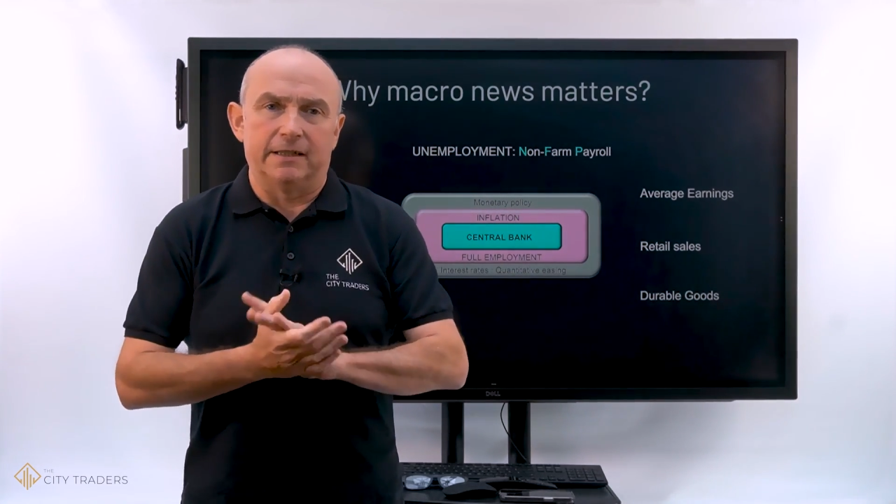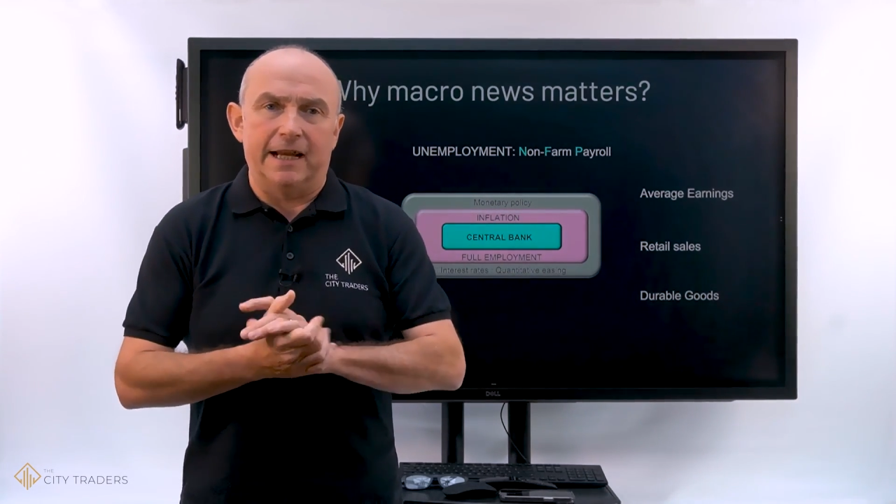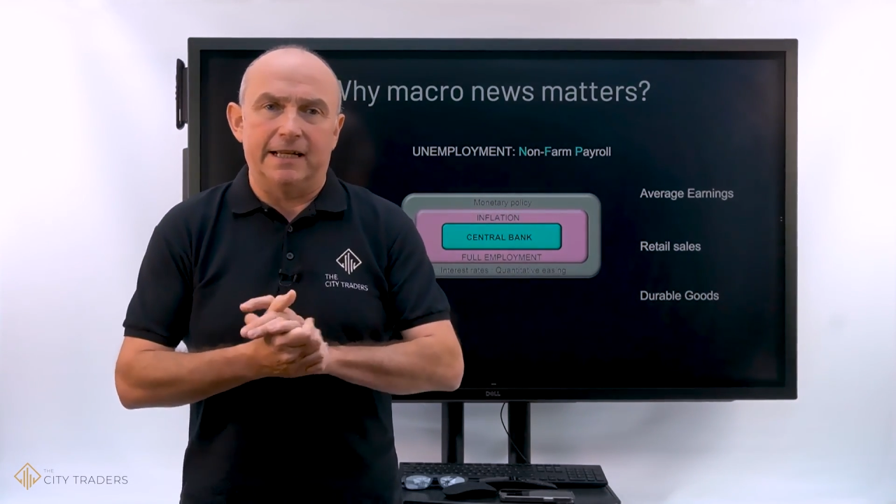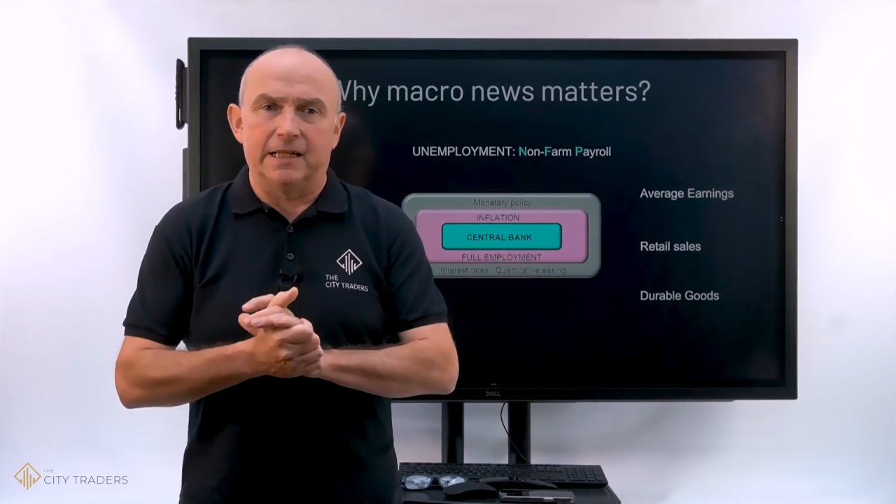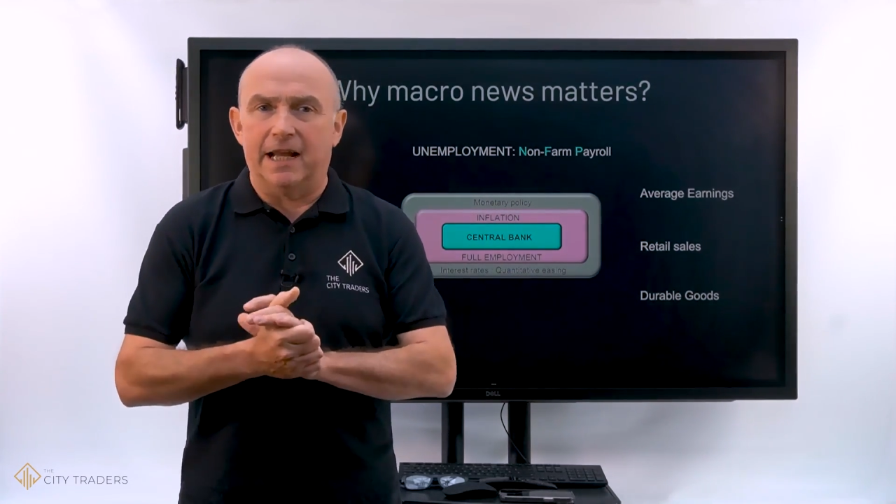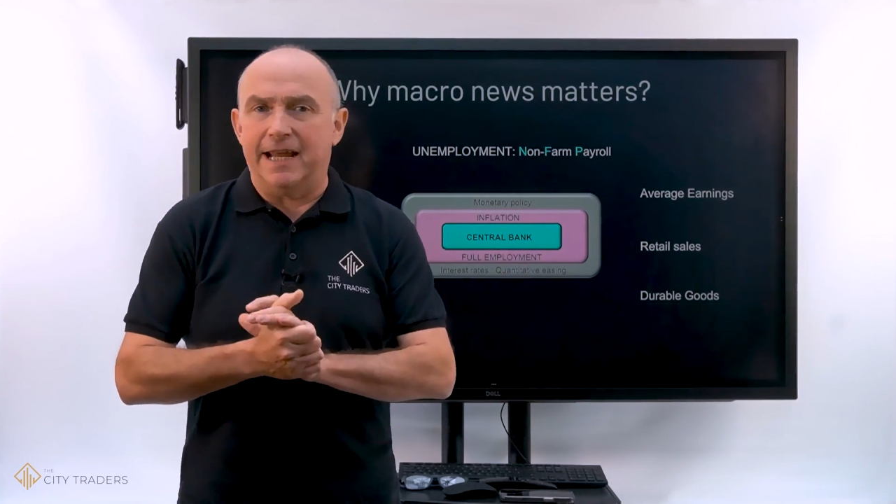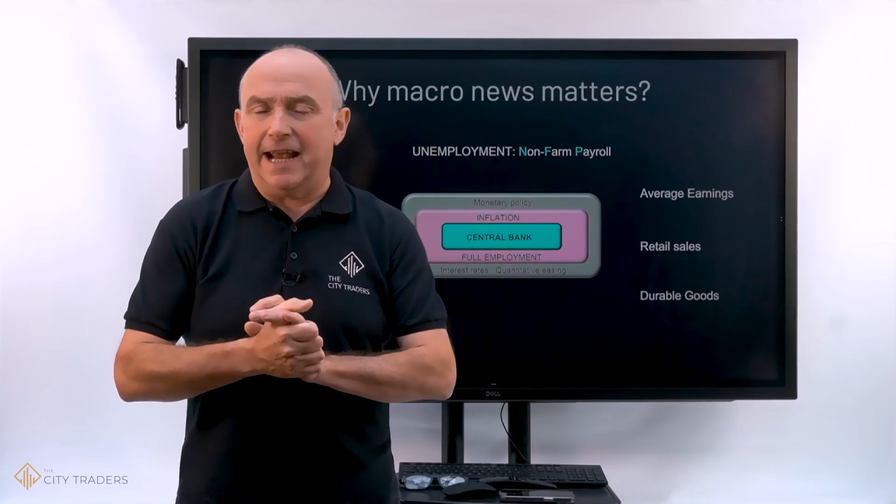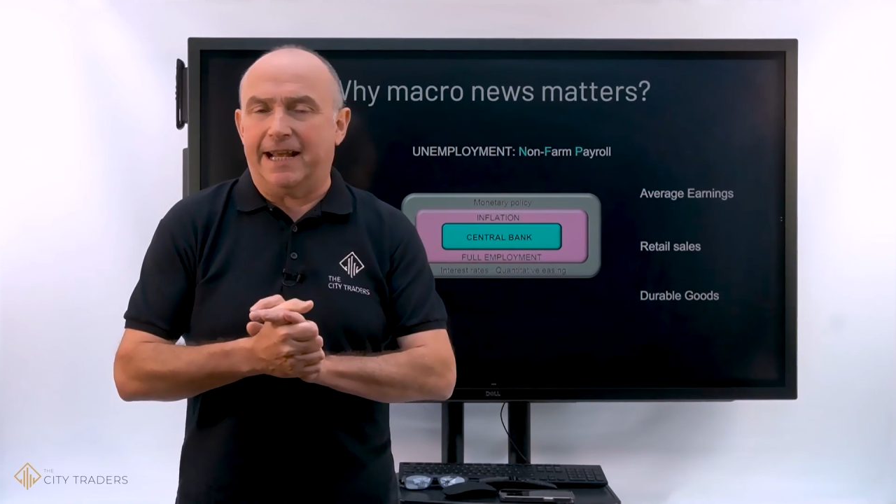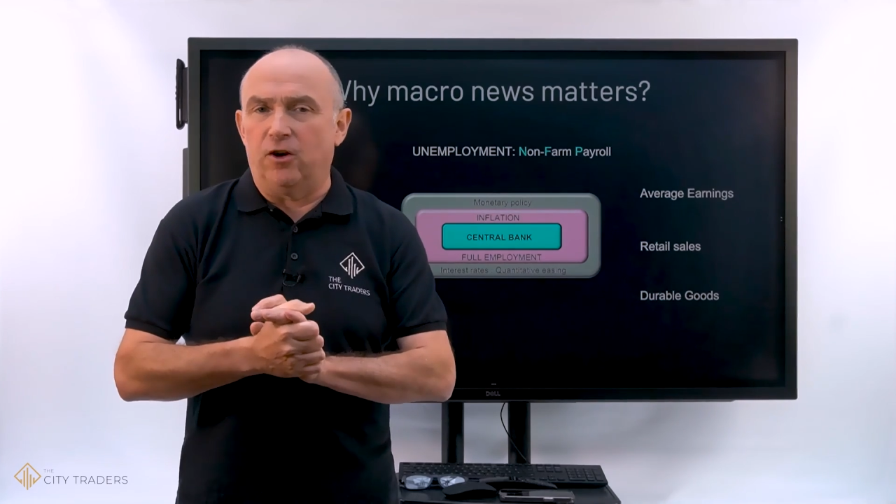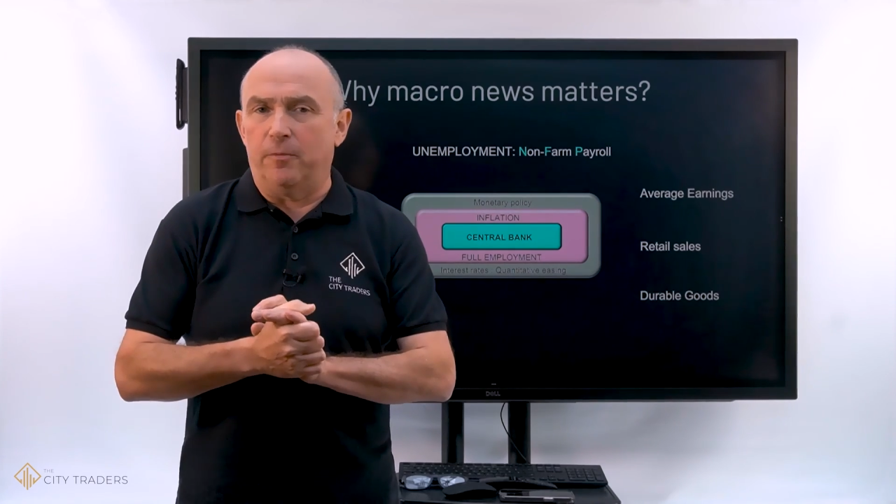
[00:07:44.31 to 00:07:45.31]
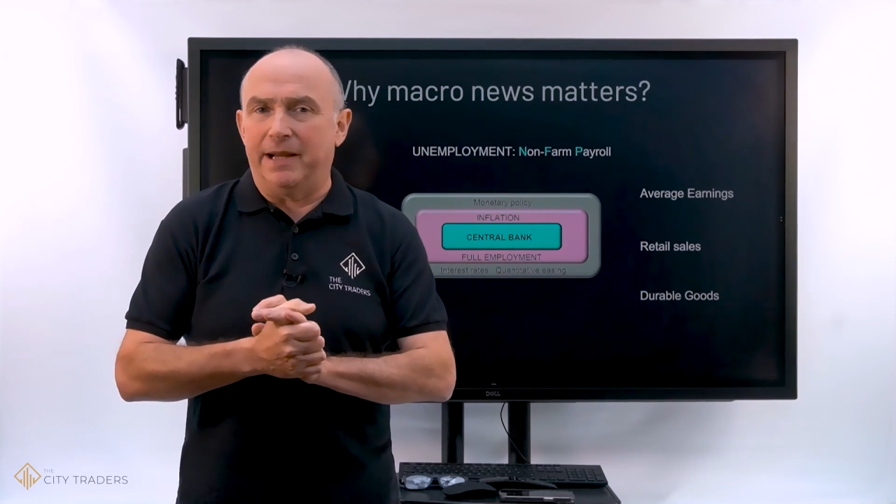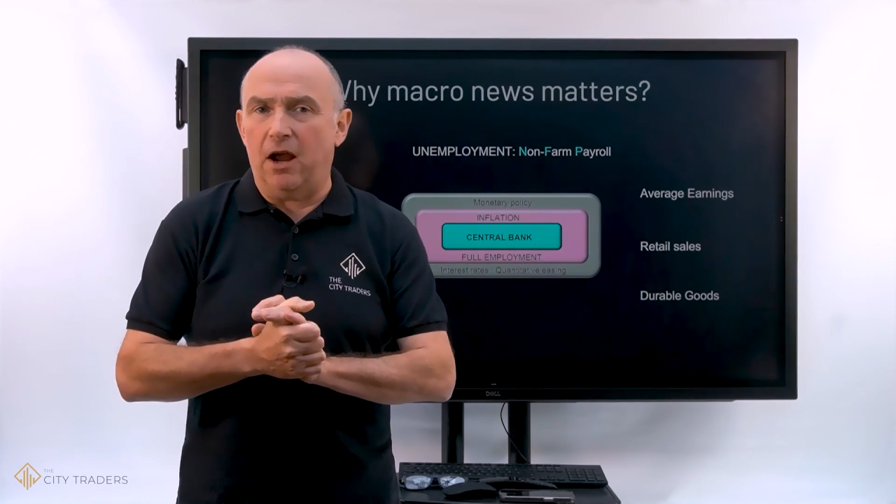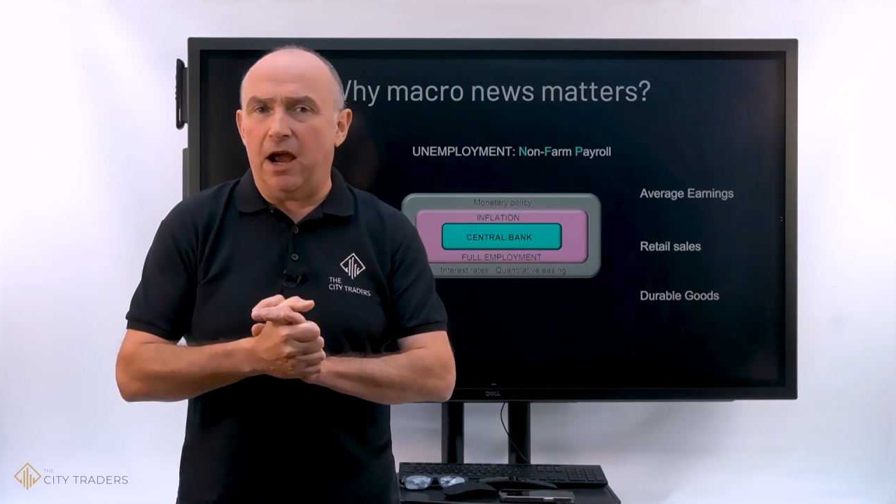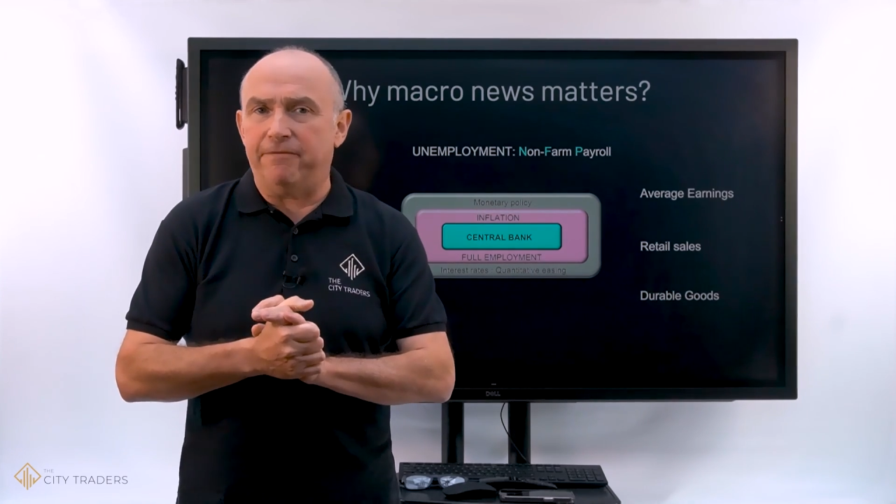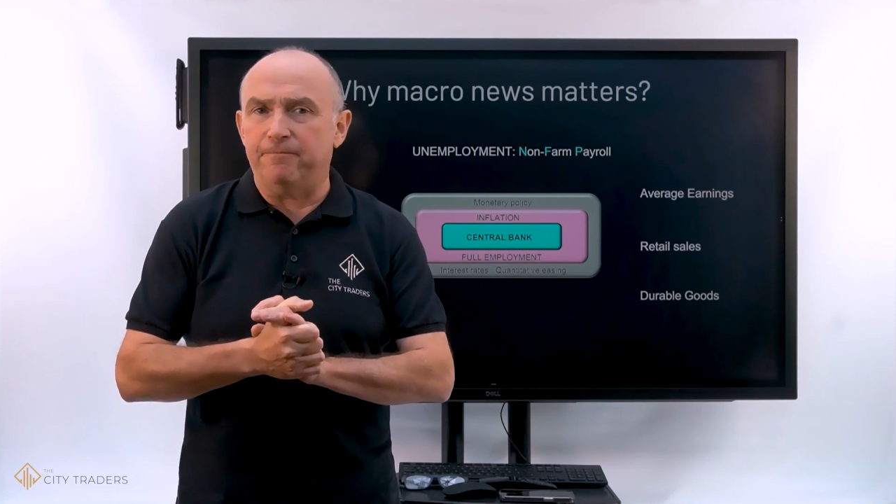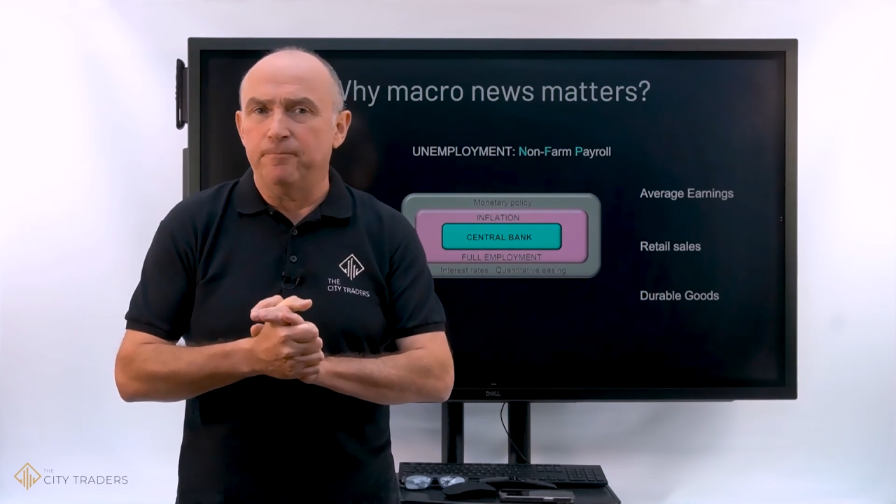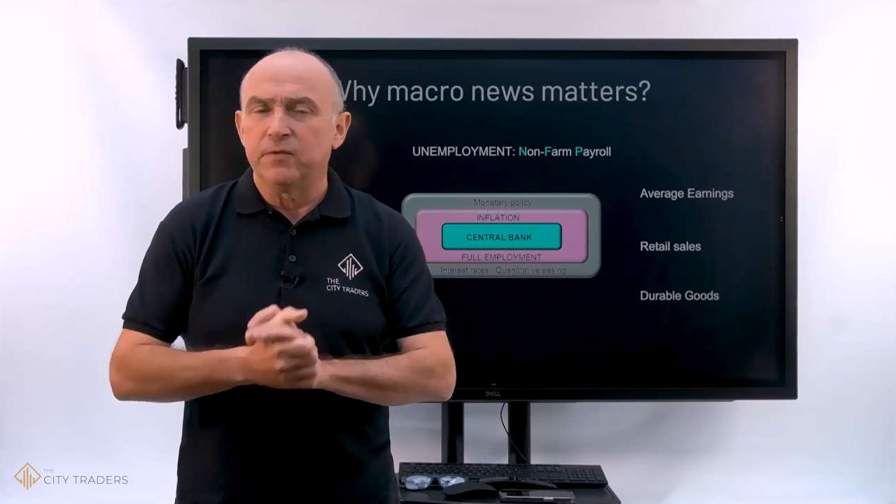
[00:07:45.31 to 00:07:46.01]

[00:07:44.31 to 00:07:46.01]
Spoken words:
day-to-day economic life,